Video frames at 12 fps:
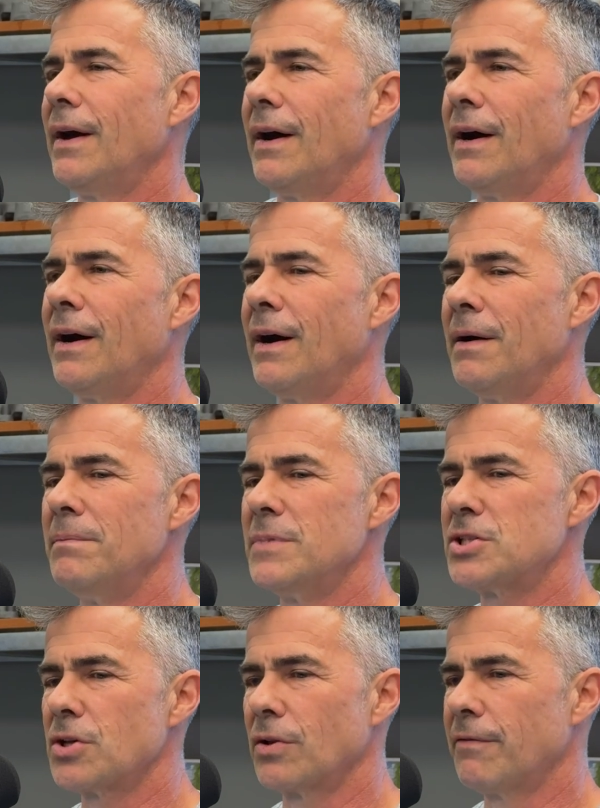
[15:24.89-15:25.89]

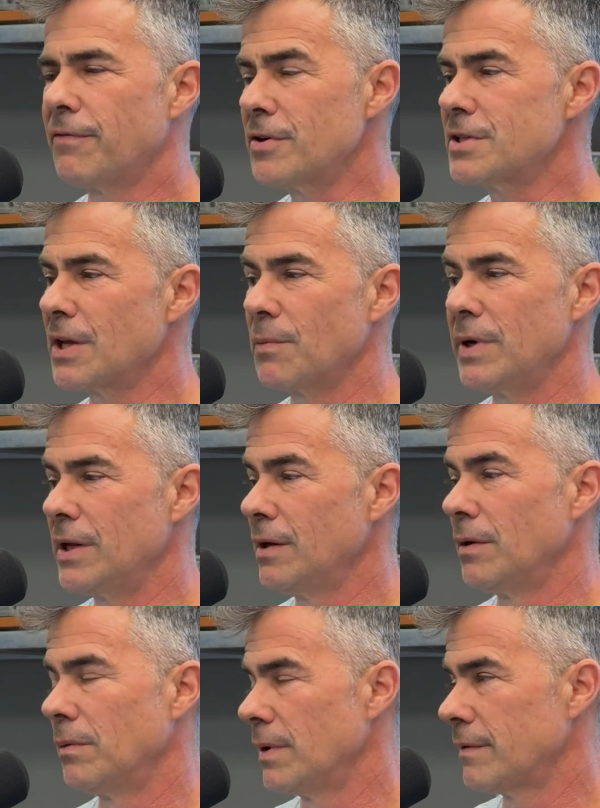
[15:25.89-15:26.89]
So the first thing we
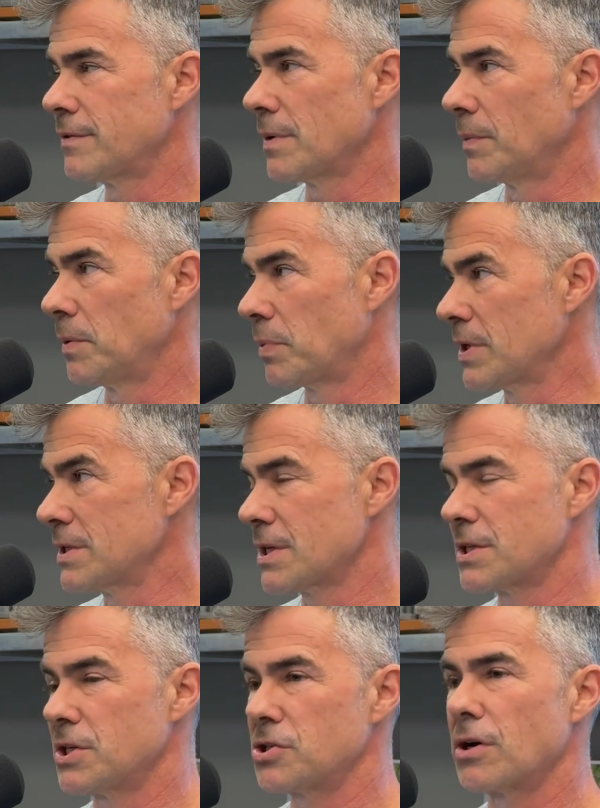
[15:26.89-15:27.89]
do if someone brings
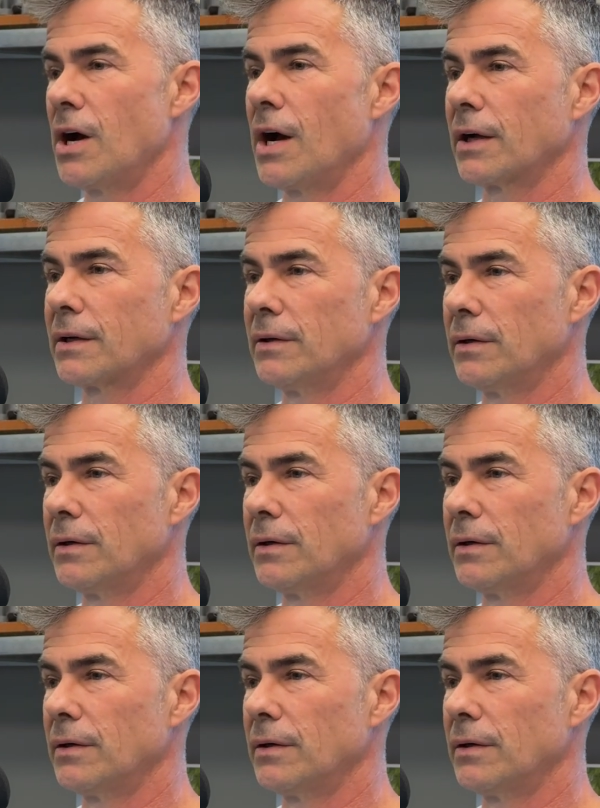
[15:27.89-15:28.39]
us a truck